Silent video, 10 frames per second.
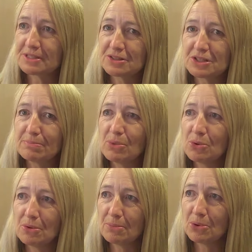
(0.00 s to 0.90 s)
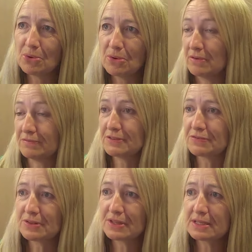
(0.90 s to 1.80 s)
so just more more
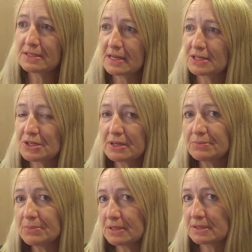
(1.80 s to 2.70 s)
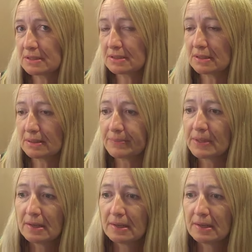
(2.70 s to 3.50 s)
different things. And actually, I went and um,